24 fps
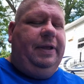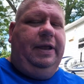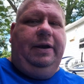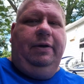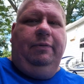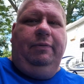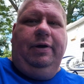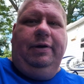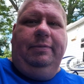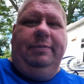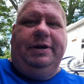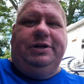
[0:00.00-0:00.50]
and I
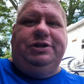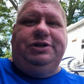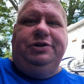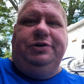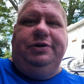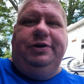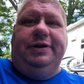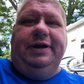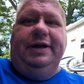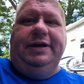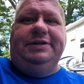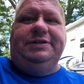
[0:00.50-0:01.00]
want to make sure
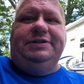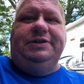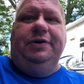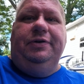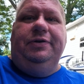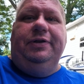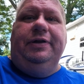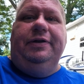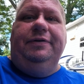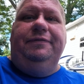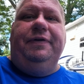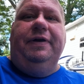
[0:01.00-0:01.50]
you guys know
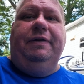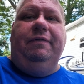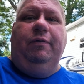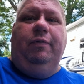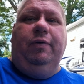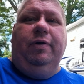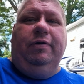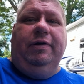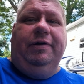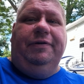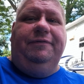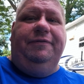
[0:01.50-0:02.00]
that if you have a
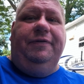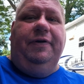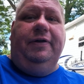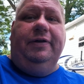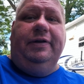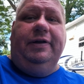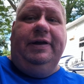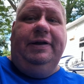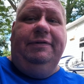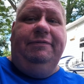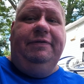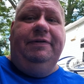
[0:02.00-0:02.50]
wiring fault,
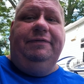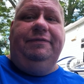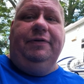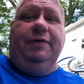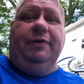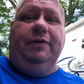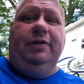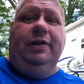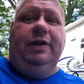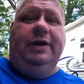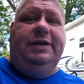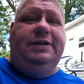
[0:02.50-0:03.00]
even if
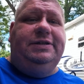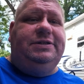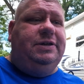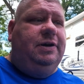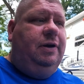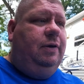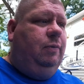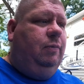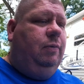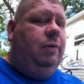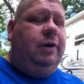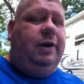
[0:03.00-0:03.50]
your lights
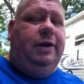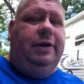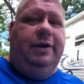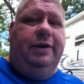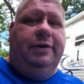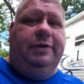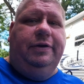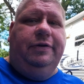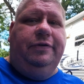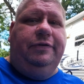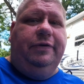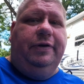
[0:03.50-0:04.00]
are working
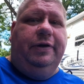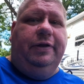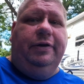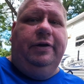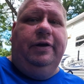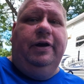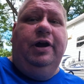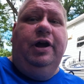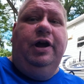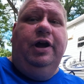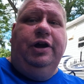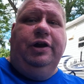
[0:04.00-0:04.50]
on your
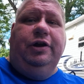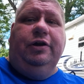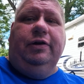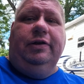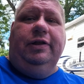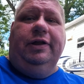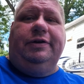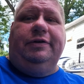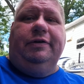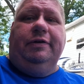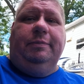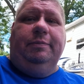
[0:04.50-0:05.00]
trailer, your
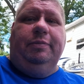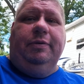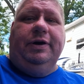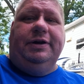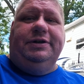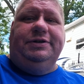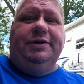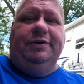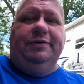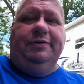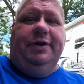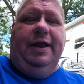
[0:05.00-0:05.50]
electric
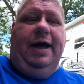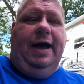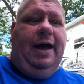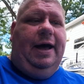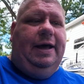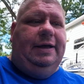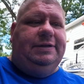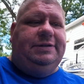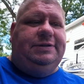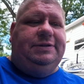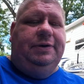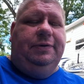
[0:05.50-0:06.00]
brakes are
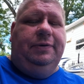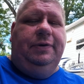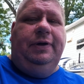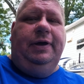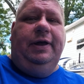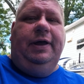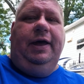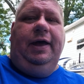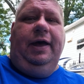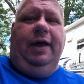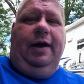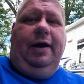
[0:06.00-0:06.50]
not. So
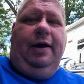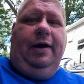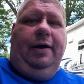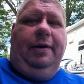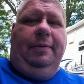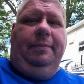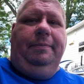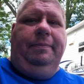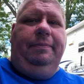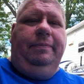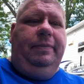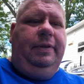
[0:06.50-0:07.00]

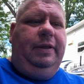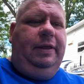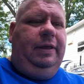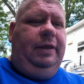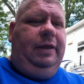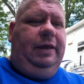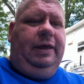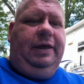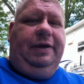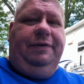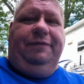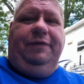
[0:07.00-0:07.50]
um,
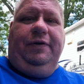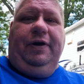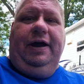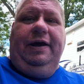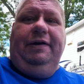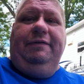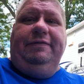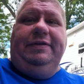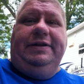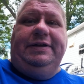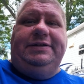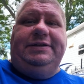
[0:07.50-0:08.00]
if you're
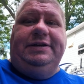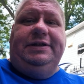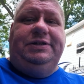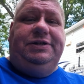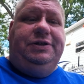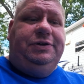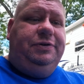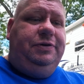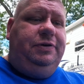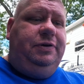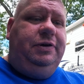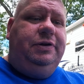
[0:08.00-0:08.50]
having this
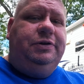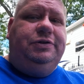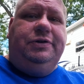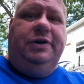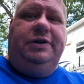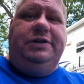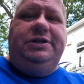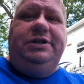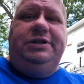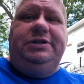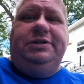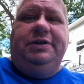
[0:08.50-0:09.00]
issue, try
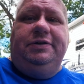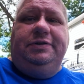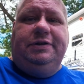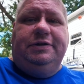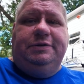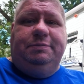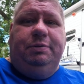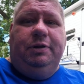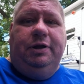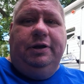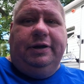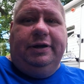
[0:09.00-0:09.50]
changing out this
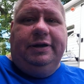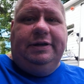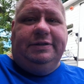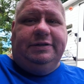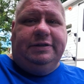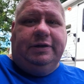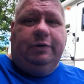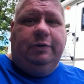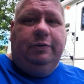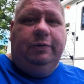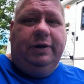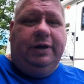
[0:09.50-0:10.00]
plug. It's
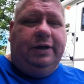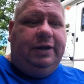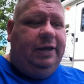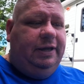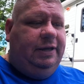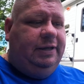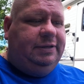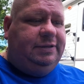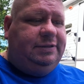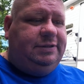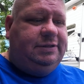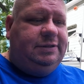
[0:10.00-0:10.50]
a quick
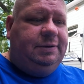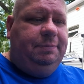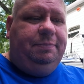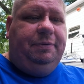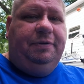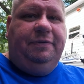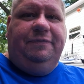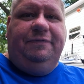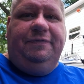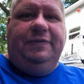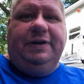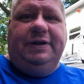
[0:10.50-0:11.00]
and
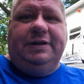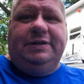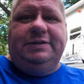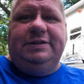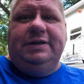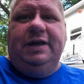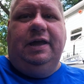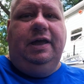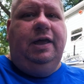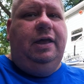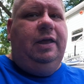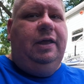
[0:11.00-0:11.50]
simple fix.
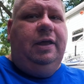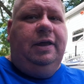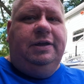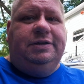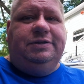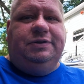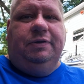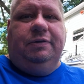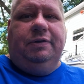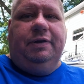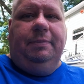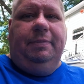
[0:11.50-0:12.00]

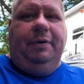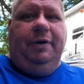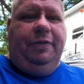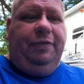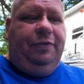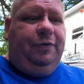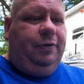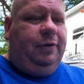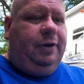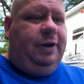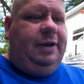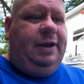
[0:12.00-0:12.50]
It's only about
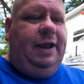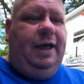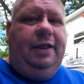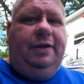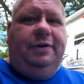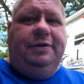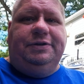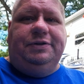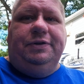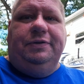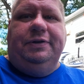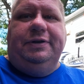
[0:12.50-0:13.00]
thirty
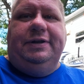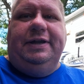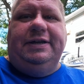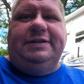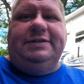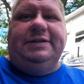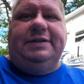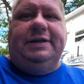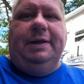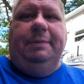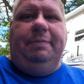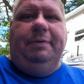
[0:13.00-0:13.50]
dollars, only
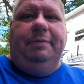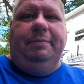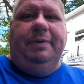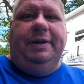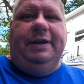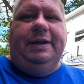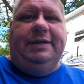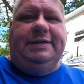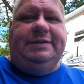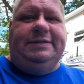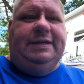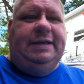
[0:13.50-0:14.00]
takes a couple
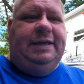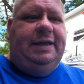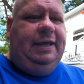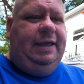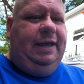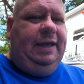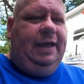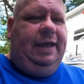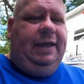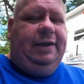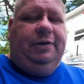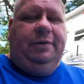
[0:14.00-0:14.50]
minutes,
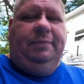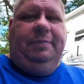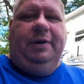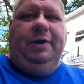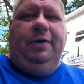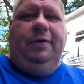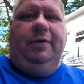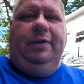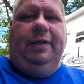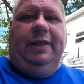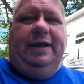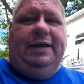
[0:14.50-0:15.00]
and you'll be a
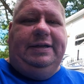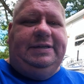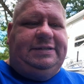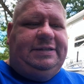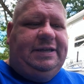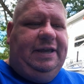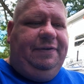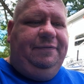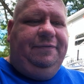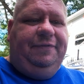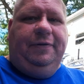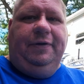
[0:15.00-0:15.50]
whole lot
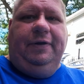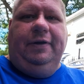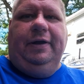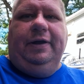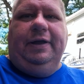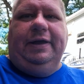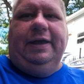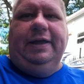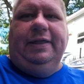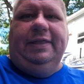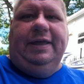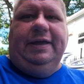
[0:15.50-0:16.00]
safer
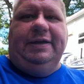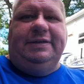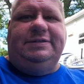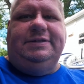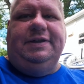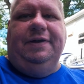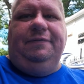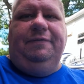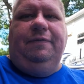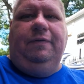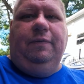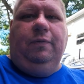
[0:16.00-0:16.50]
getting that
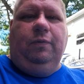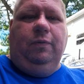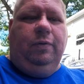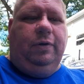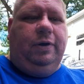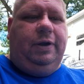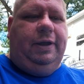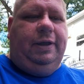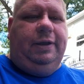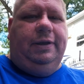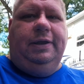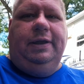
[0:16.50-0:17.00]
stuff
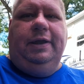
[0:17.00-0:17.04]
working.